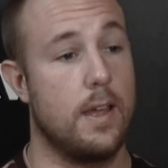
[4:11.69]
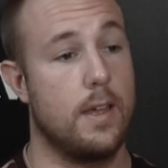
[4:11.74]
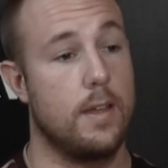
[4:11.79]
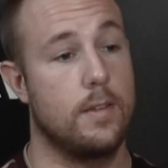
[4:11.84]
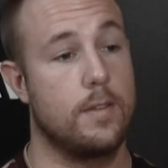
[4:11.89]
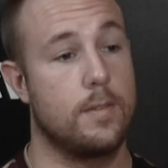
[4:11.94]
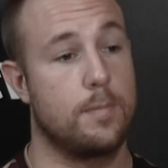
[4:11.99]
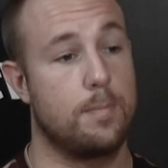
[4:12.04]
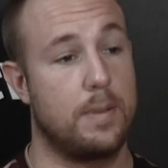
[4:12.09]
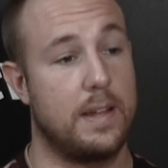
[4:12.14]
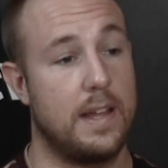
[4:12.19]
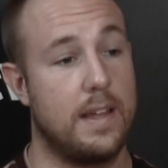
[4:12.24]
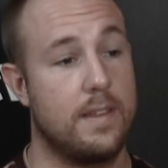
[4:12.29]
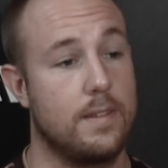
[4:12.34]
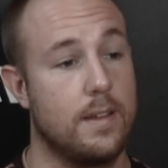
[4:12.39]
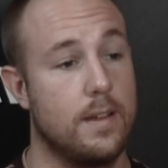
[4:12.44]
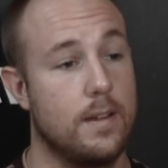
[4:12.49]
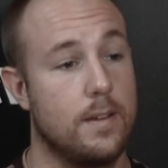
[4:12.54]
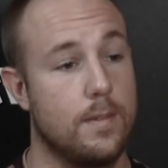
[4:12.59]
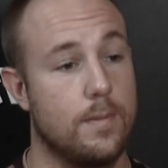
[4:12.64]
It's
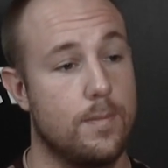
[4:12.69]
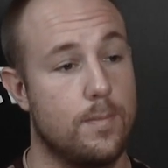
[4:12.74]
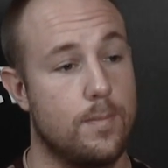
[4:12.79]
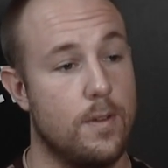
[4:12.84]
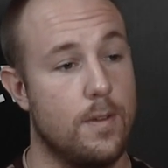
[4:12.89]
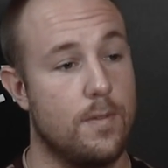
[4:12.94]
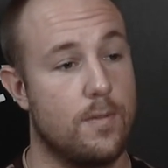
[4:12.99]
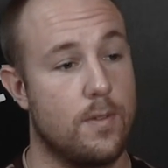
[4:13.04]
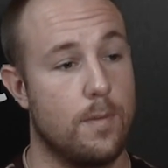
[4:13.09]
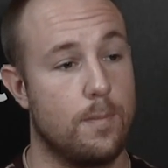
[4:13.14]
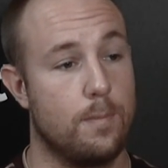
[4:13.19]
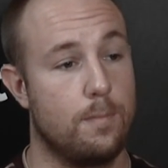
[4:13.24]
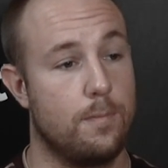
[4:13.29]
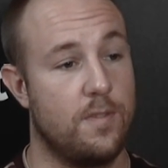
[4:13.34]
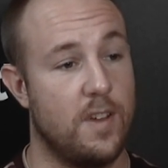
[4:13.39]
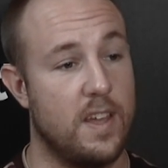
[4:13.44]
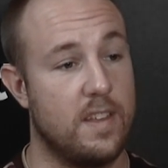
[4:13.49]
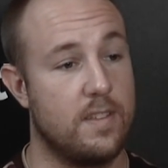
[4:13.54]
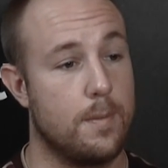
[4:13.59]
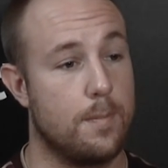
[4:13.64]
Pleasant from
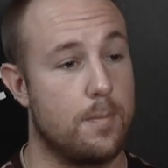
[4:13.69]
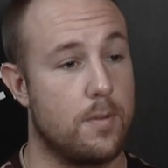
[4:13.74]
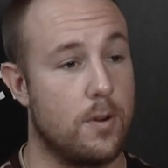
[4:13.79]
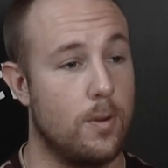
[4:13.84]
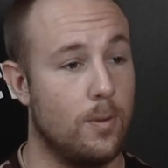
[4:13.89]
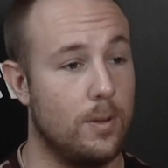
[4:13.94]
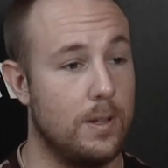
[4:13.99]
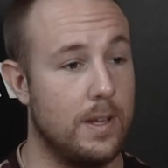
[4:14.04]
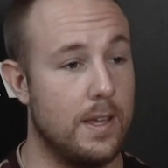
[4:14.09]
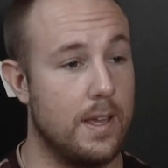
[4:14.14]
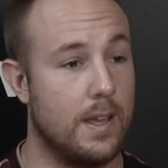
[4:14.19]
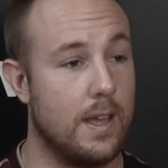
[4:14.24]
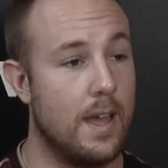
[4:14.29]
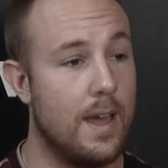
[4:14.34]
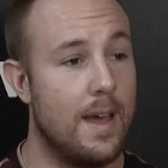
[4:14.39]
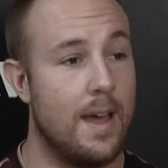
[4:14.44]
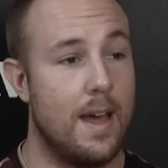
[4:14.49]
FaceIt Pro League.